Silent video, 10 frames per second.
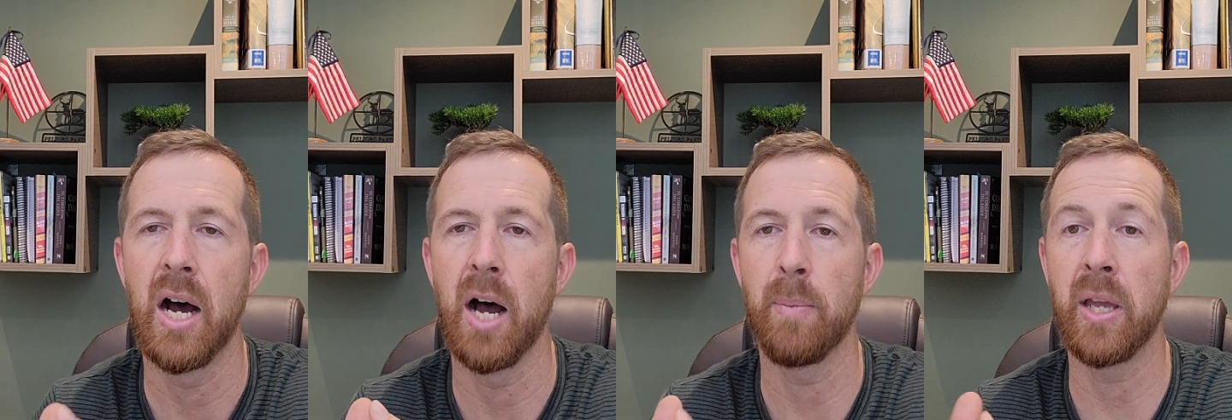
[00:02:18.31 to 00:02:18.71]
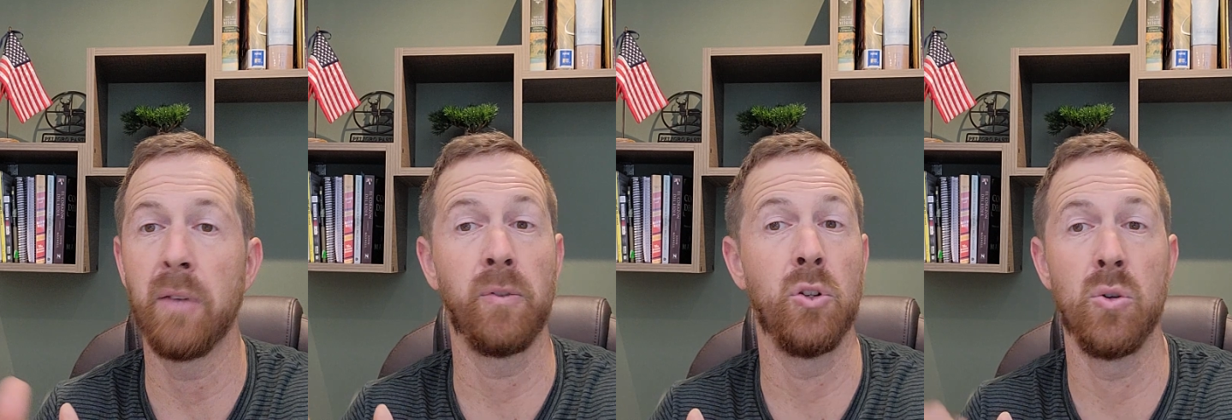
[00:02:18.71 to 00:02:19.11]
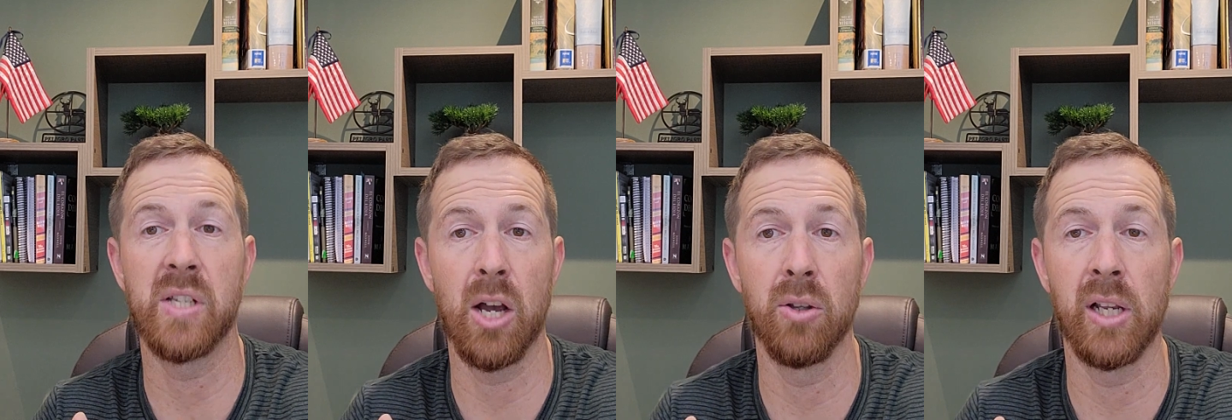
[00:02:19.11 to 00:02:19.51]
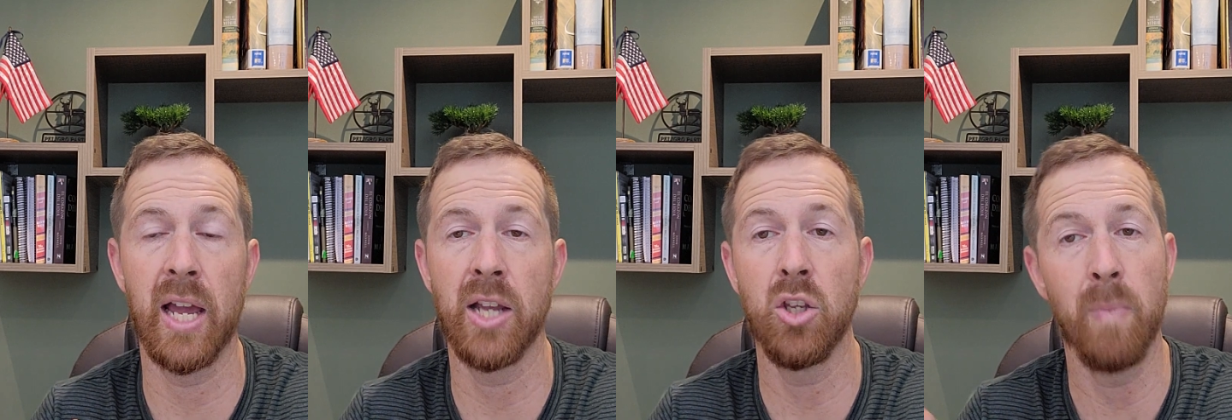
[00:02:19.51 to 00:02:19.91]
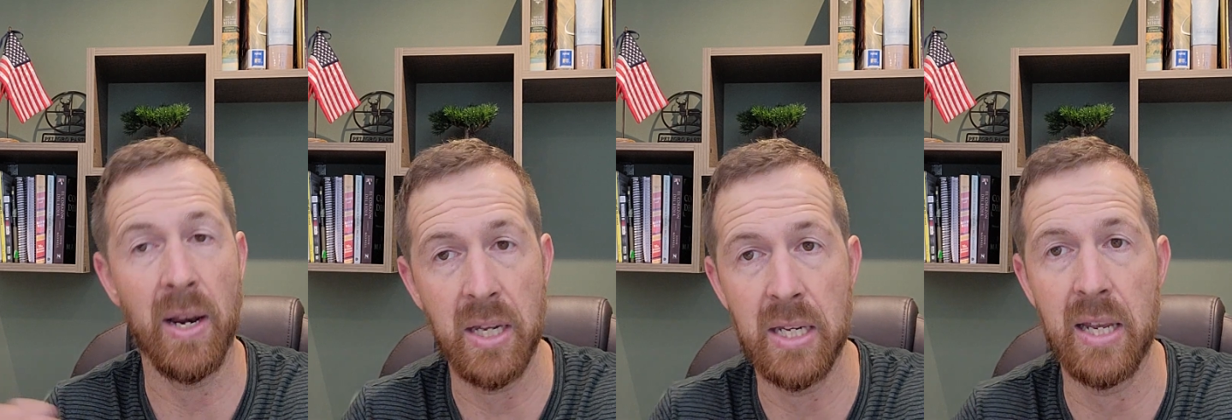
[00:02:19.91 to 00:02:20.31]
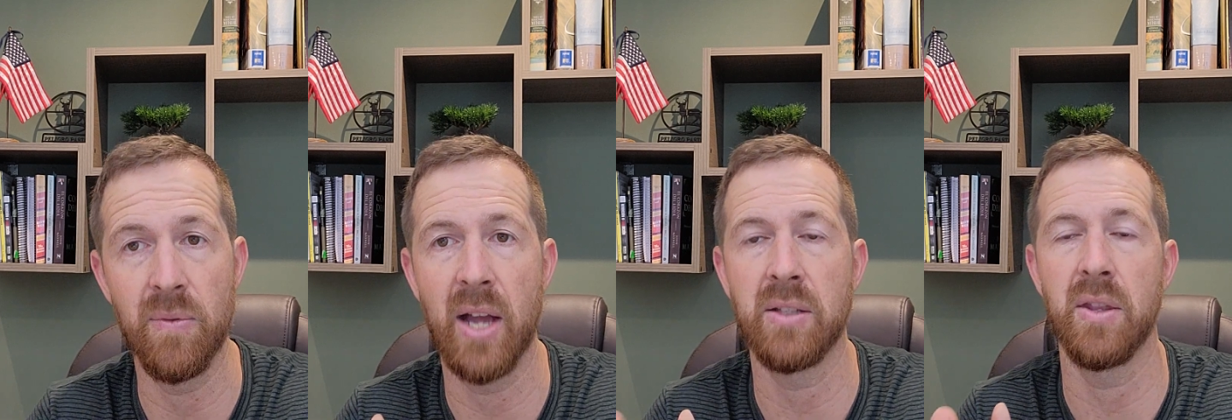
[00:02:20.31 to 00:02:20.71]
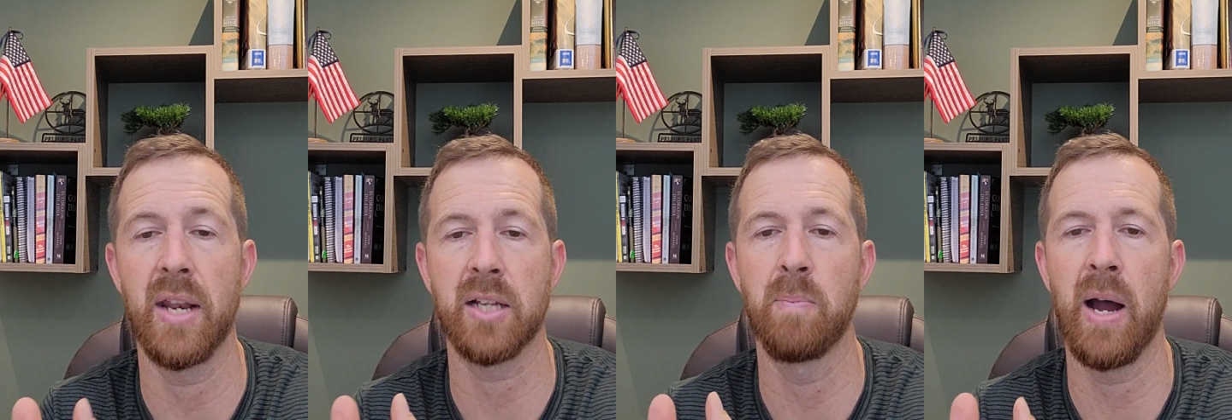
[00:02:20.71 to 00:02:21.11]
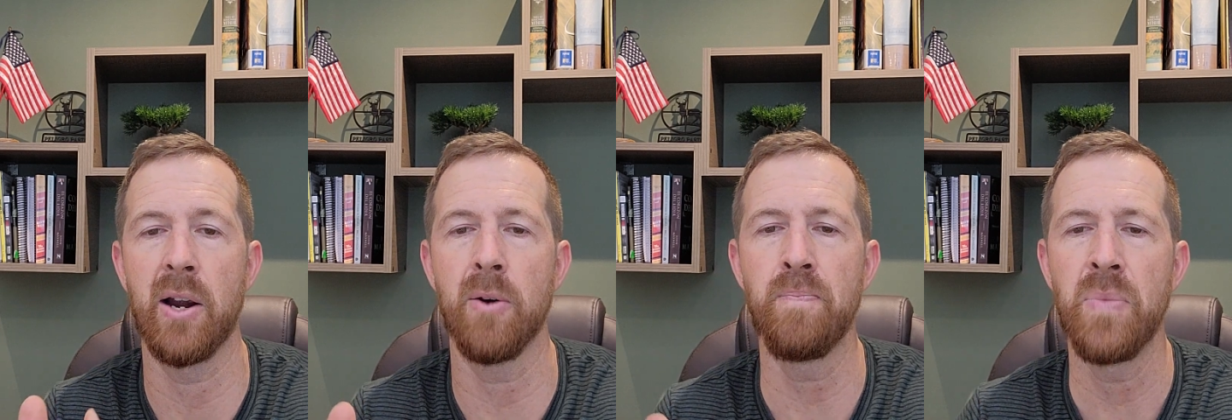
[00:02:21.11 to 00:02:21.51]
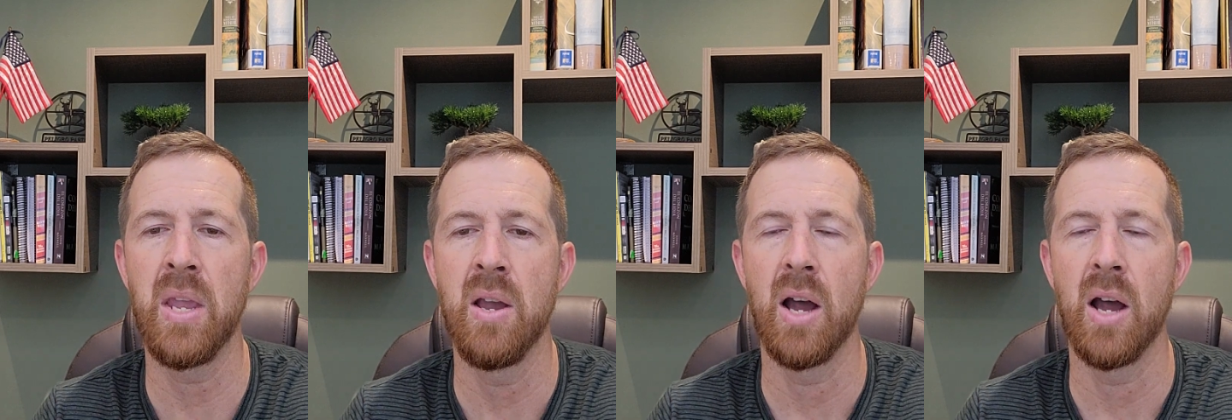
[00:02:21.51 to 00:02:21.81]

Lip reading: If you do sell the land, you might need to give that to the next buyer.